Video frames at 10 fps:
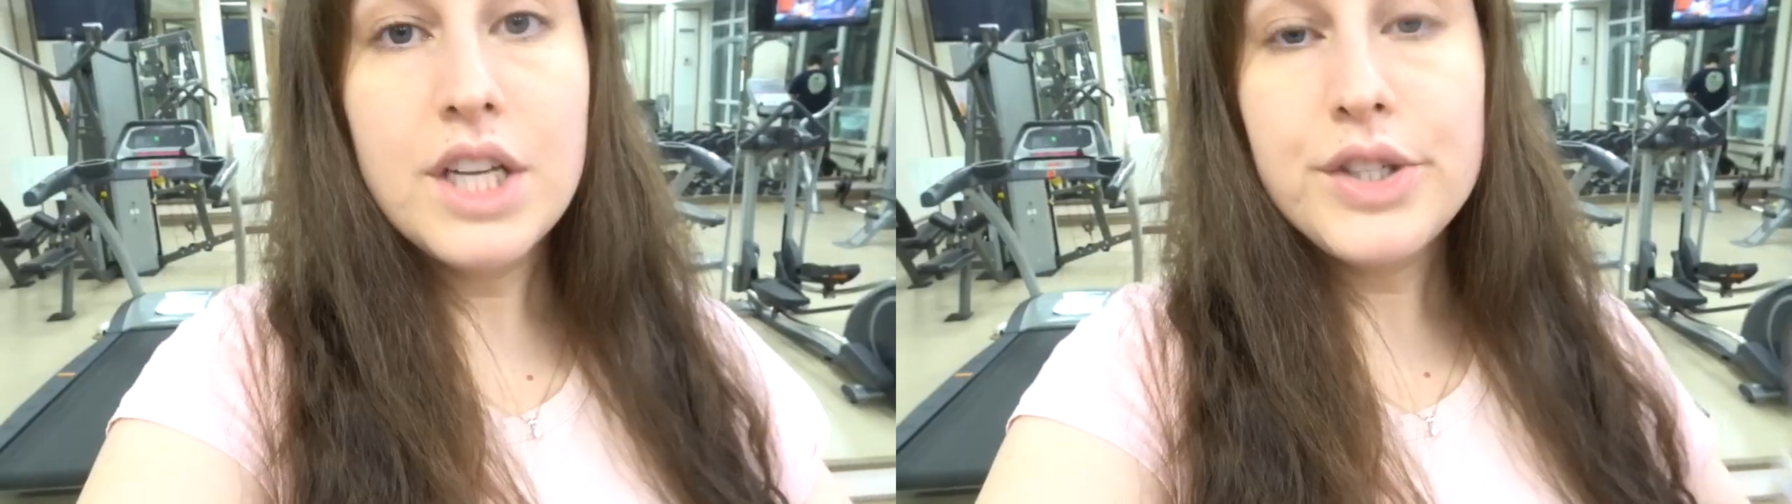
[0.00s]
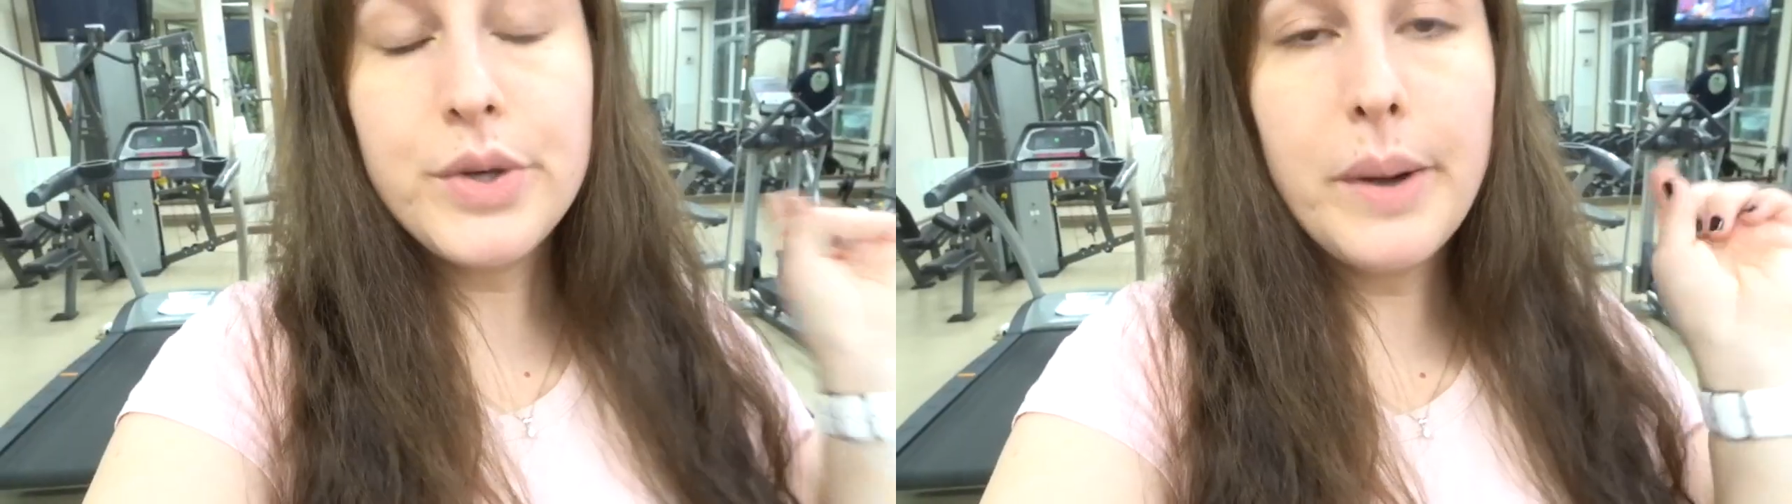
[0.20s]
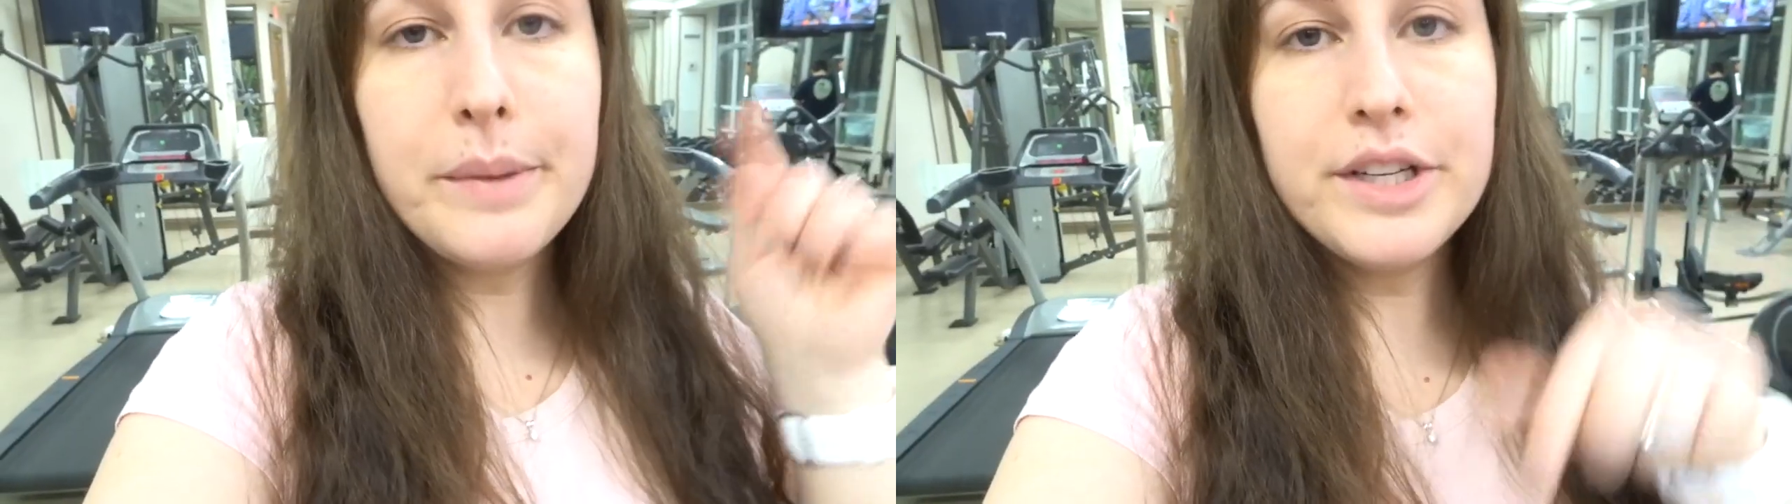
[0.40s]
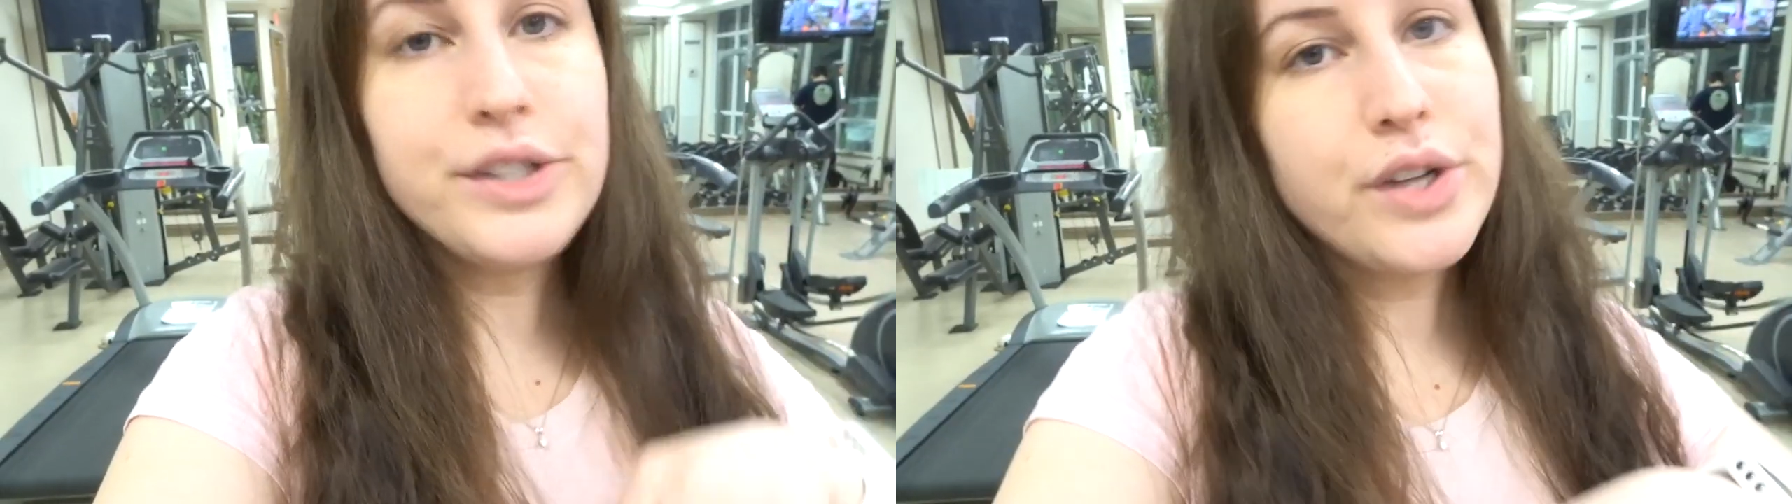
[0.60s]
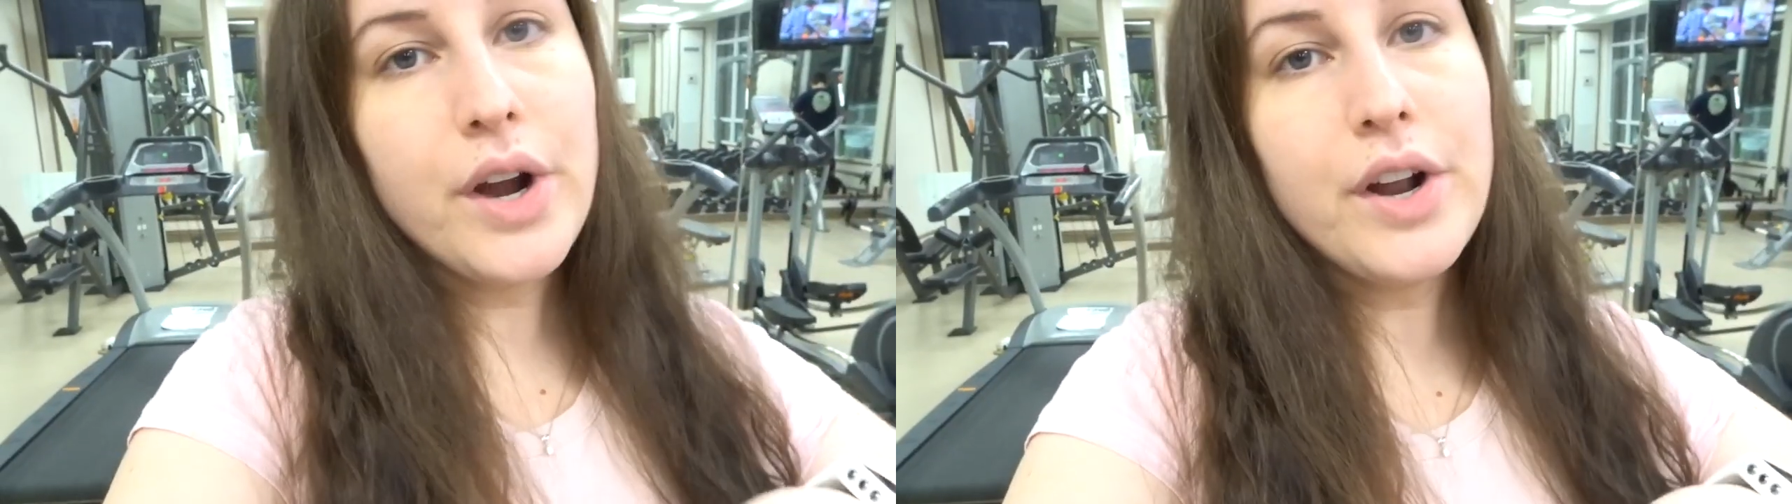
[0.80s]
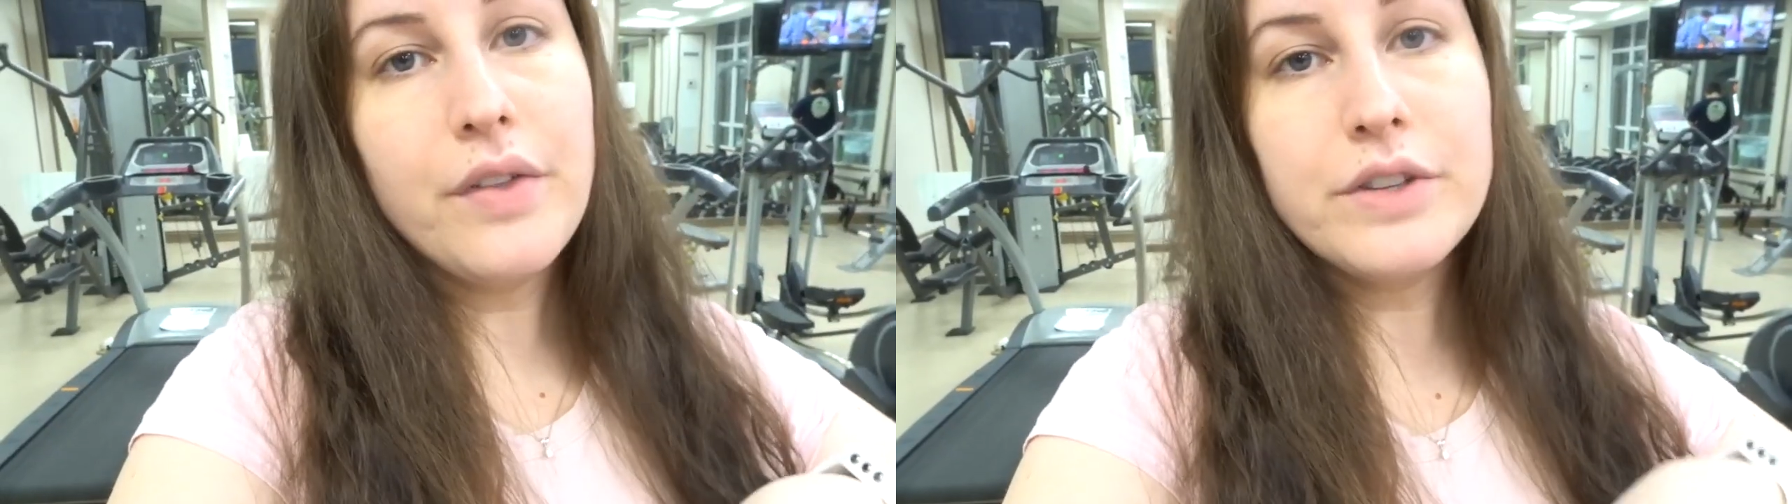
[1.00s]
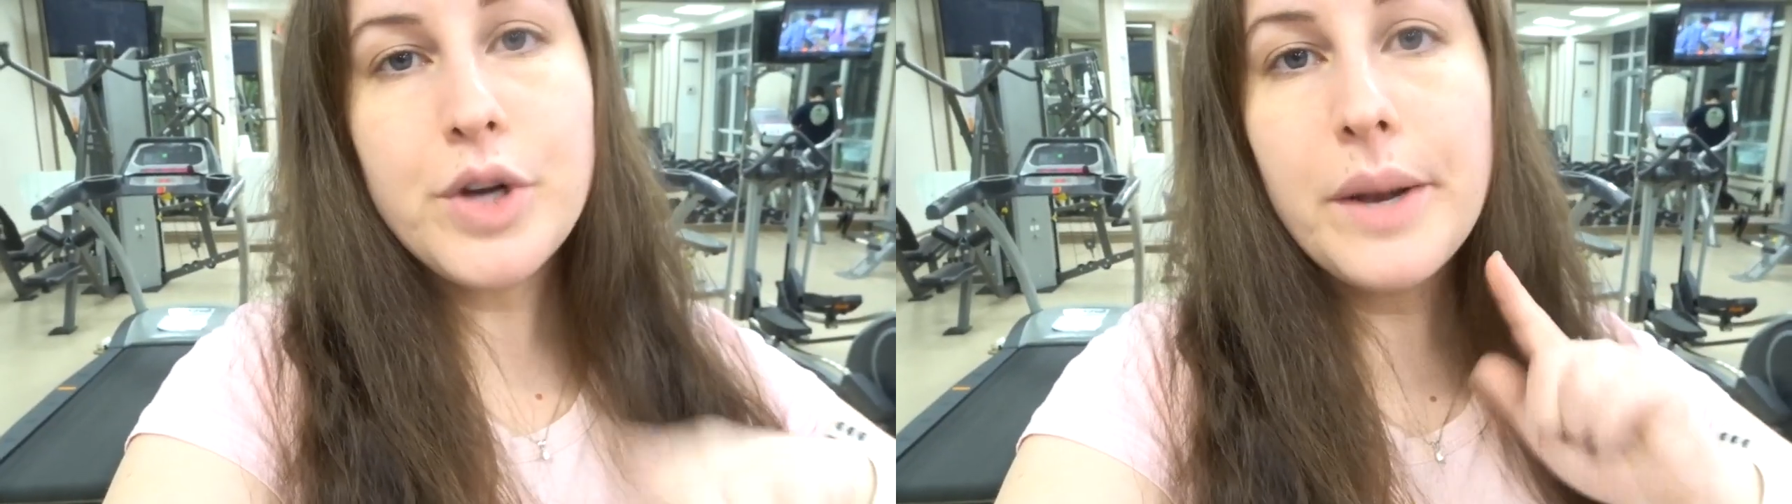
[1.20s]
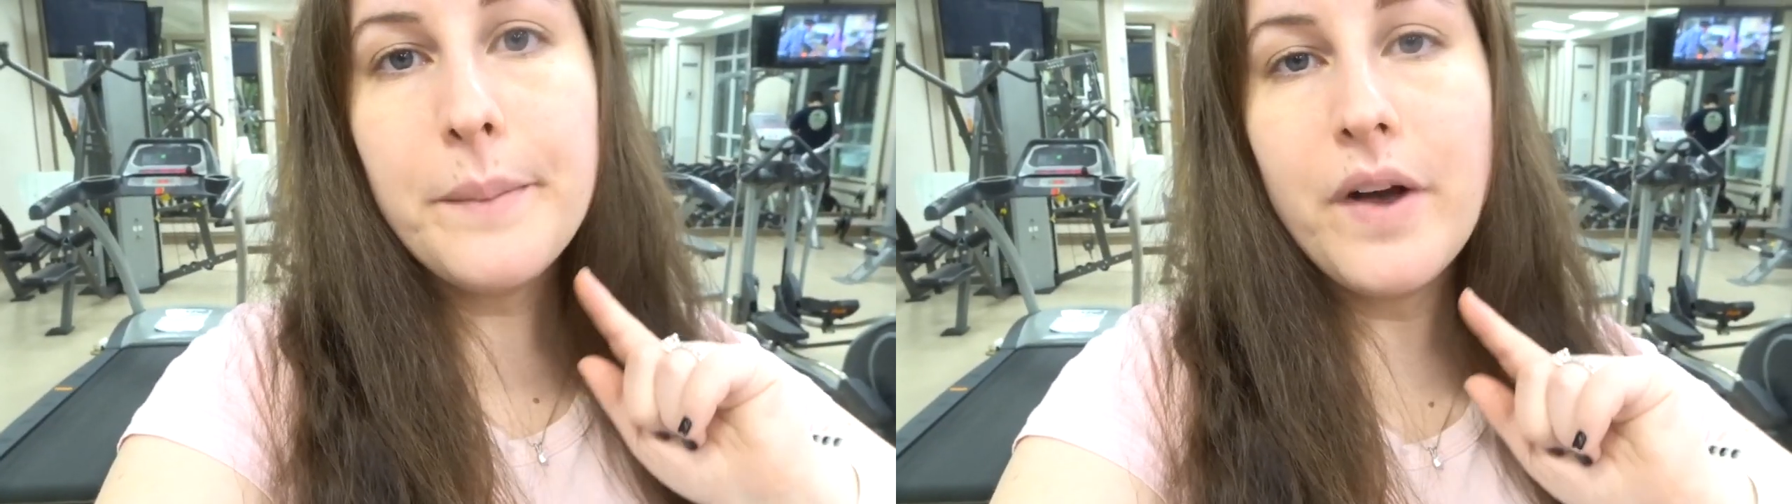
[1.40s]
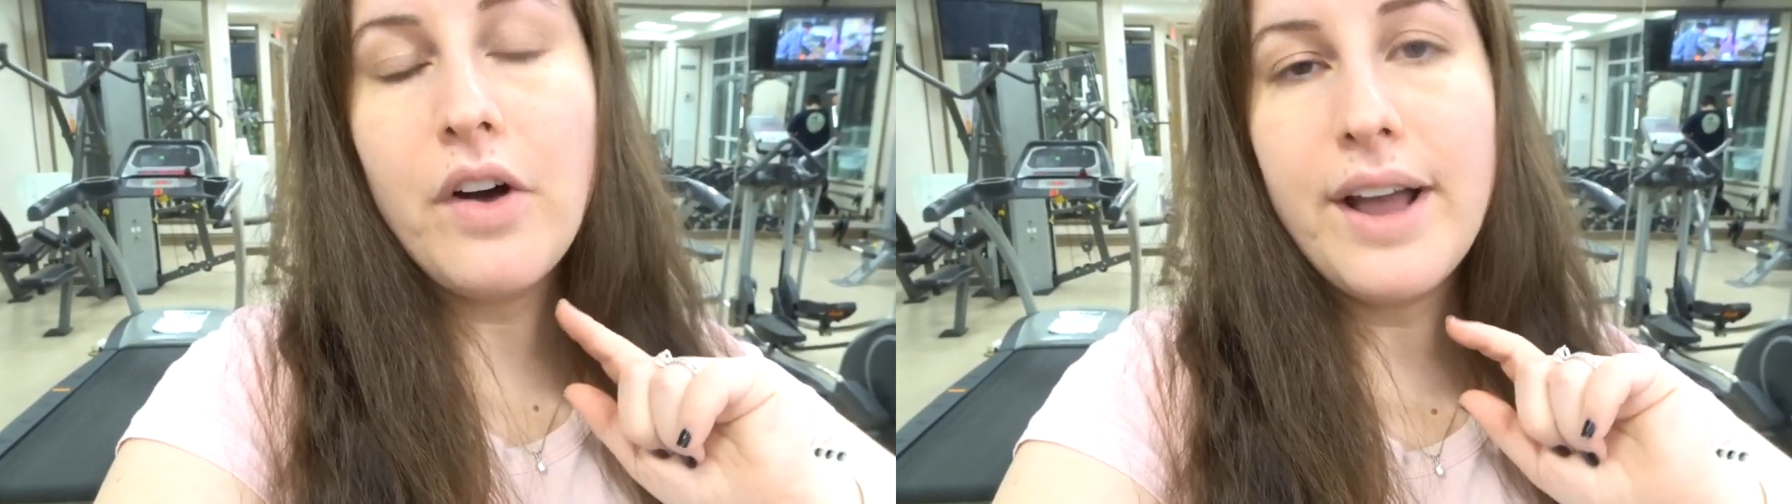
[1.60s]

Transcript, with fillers: So I'm going to start on the treadmill,